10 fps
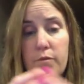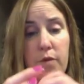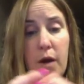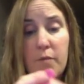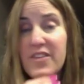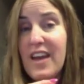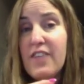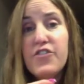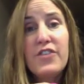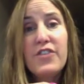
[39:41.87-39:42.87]
comes
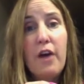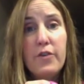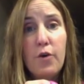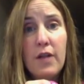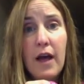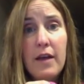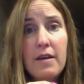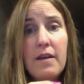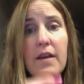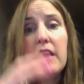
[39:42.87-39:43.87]
next to the alveoli,
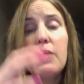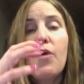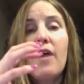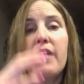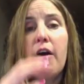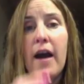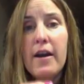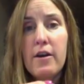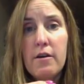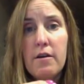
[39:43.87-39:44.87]
it will have a
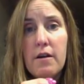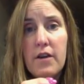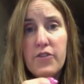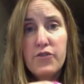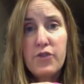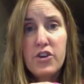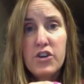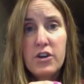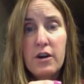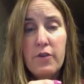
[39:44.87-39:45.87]
higher
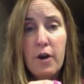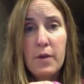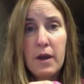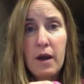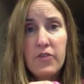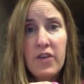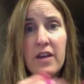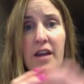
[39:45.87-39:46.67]
concentration of carbon dioxide